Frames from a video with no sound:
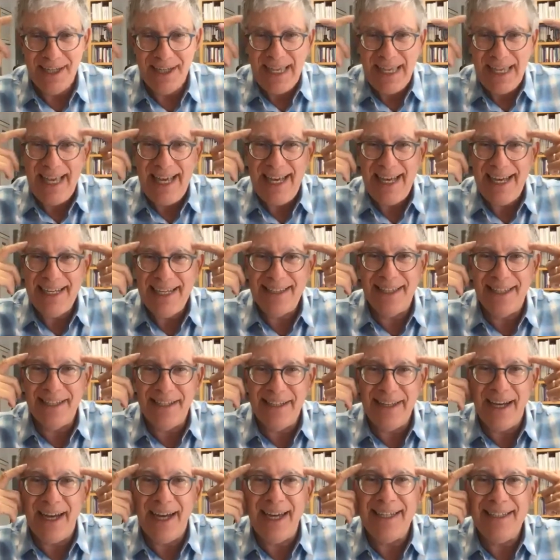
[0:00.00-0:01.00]
had the
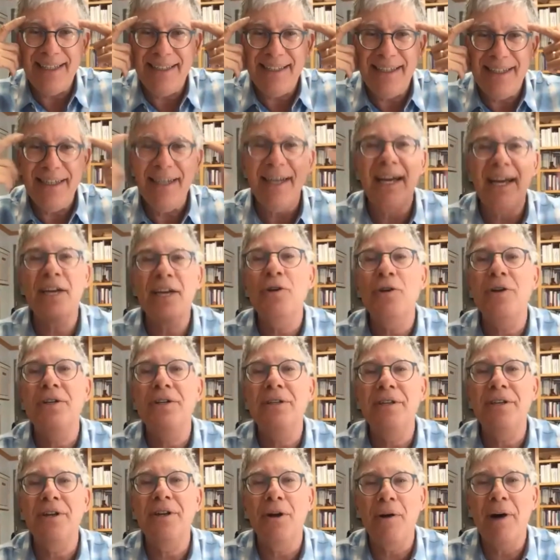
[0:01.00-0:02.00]
idea I could,
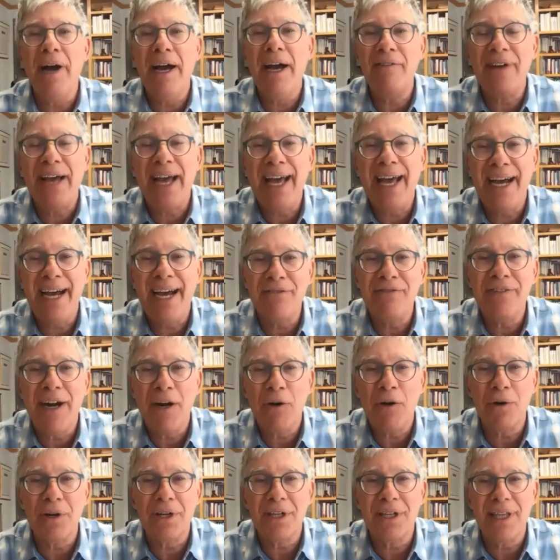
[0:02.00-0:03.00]
have a
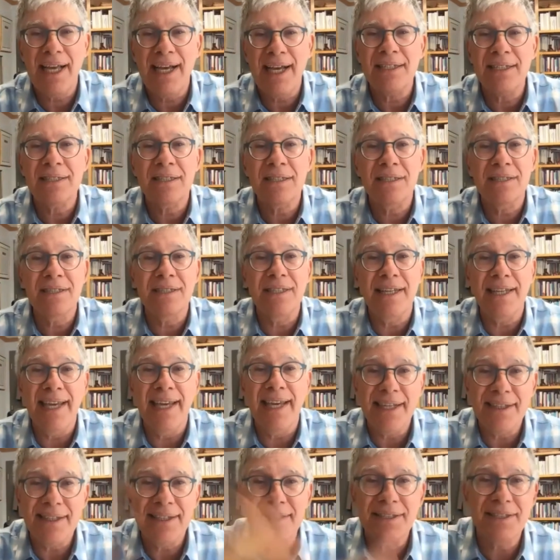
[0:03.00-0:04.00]
half-hour class, because to
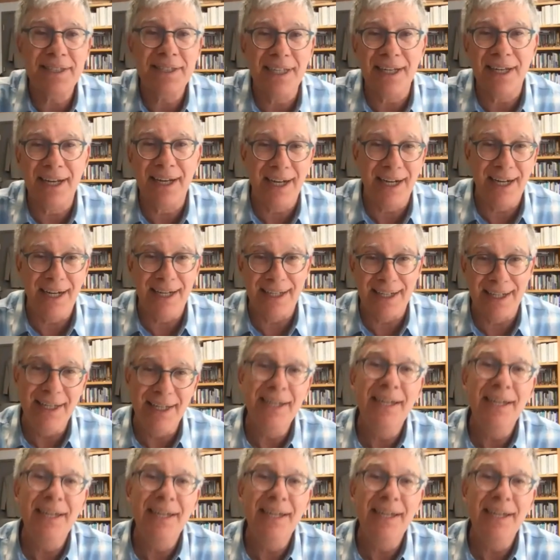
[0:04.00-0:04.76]
get to synagogue